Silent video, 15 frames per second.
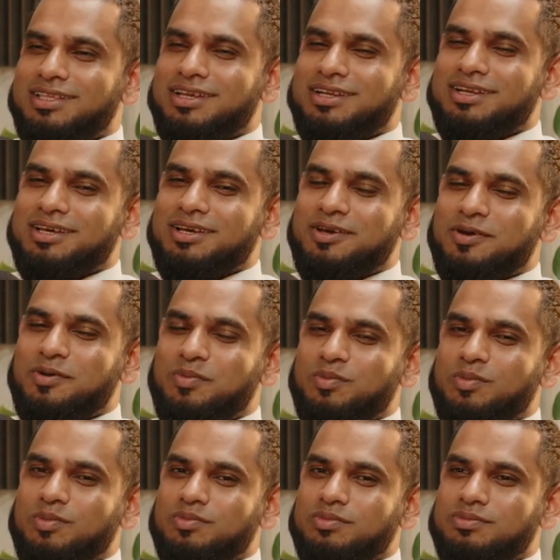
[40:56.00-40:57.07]
And then
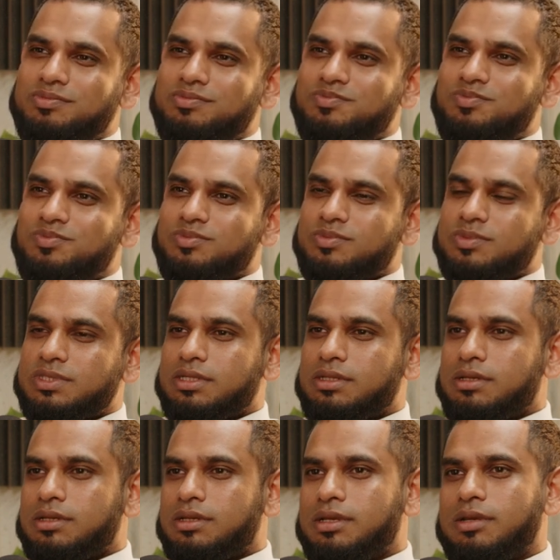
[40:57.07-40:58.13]
um, how did you get in touch? Was
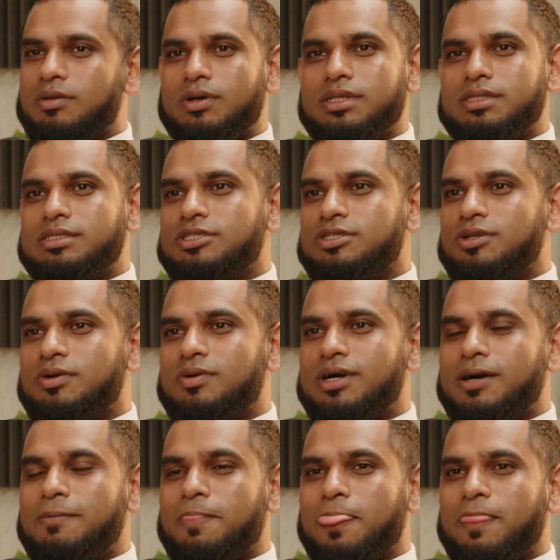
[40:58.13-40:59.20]
it just an email? Was, and he responded. You
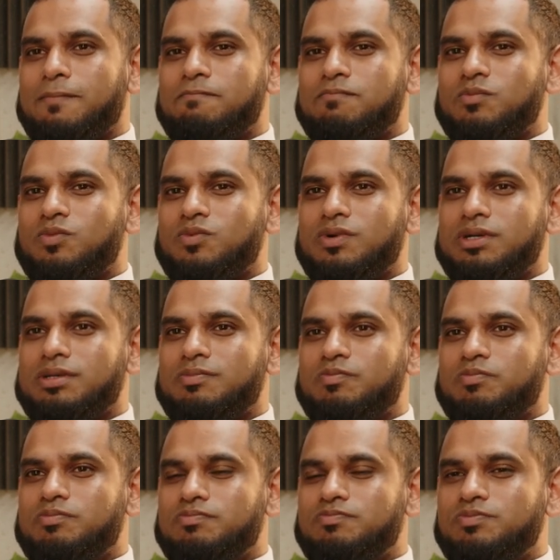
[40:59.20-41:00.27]
know what?
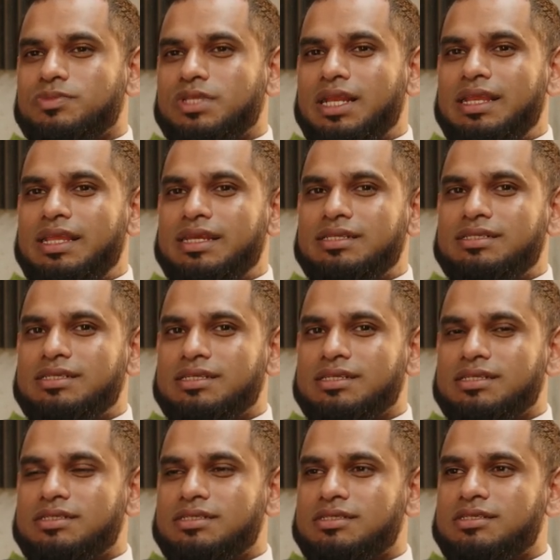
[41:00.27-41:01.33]
What,
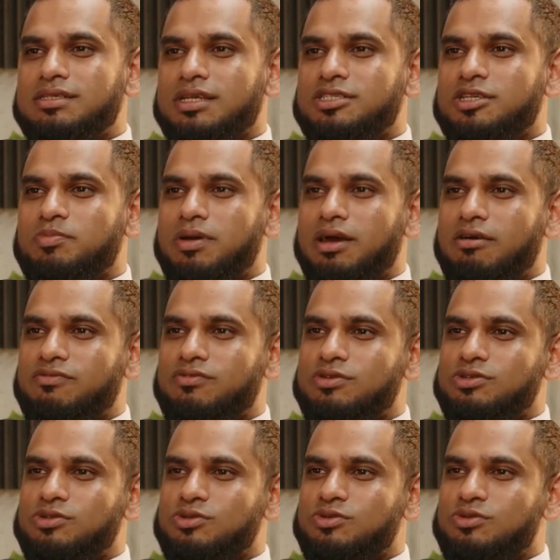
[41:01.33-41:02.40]
LinkedIn is such a powerful